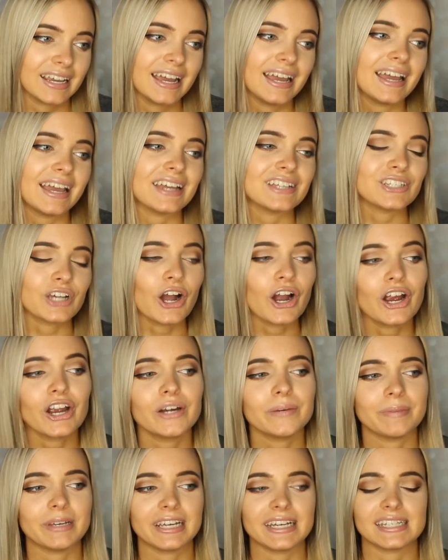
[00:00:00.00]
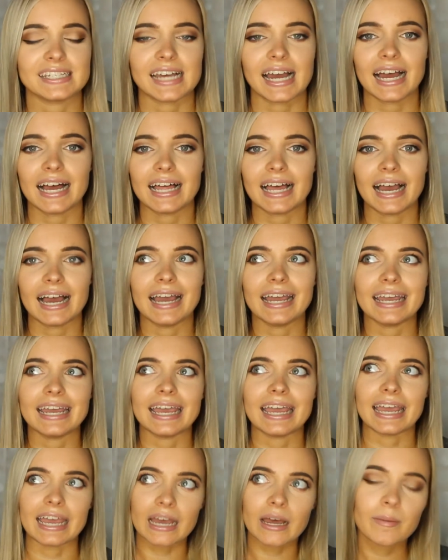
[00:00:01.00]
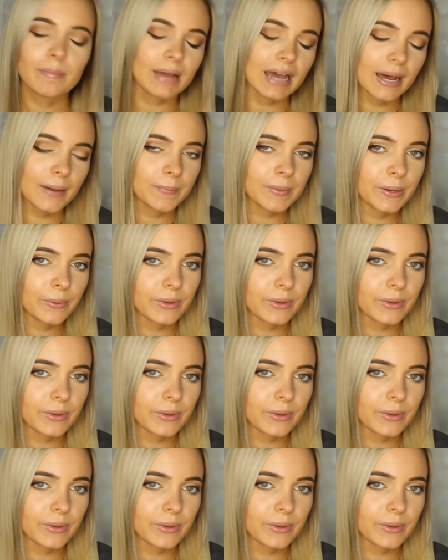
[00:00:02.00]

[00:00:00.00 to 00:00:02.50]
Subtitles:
it's hard because I am happy